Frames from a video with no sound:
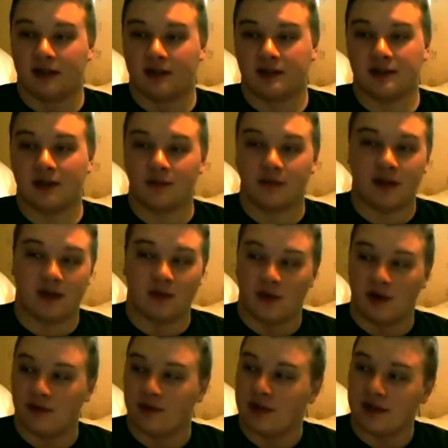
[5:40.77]
something,
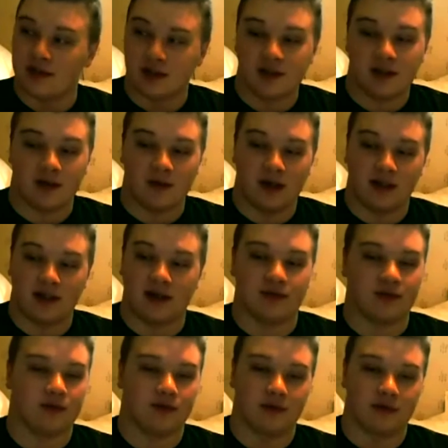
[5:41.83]
whether it's, you know, a
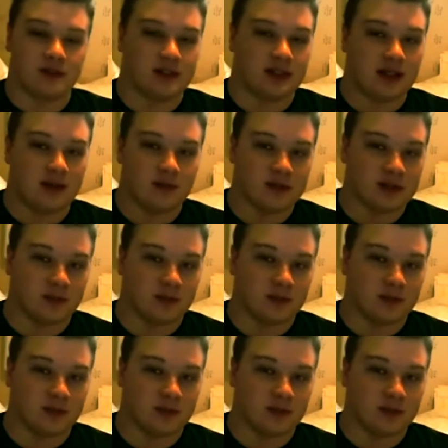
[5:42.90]
gift through Steam,